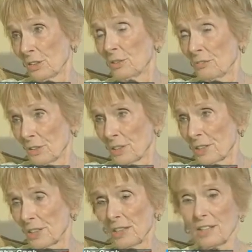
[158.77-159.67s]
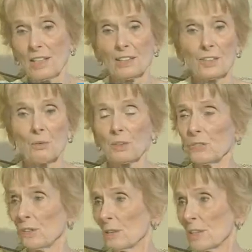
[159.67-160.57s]
University. So it
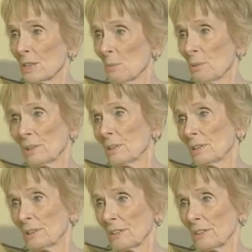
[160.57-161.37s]
was very simple.